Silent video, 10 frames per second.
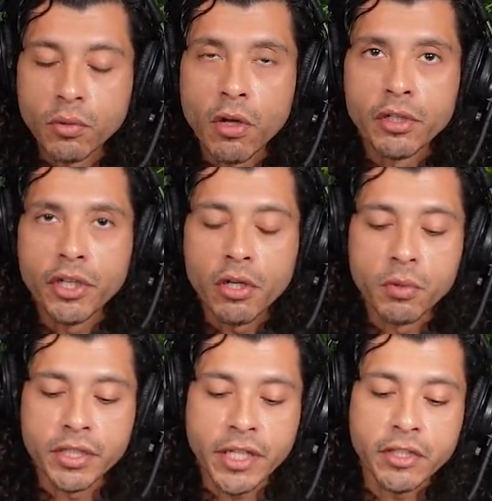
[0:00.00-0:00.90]
just a while
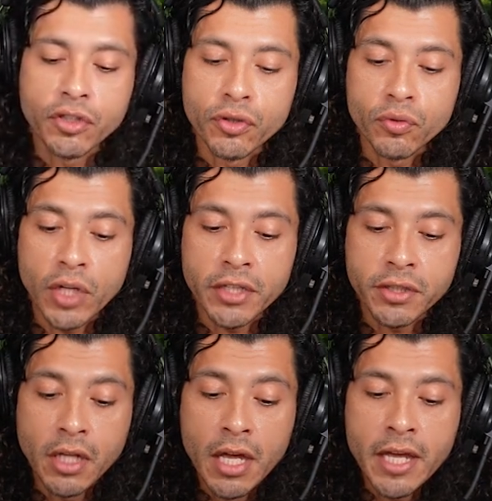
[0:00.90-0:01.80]
ago was saying
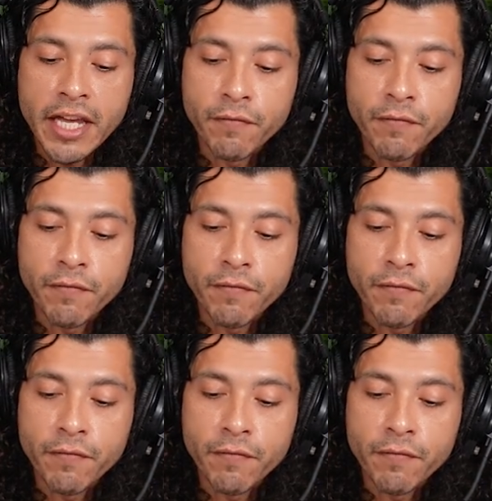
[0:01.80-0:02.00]
stress,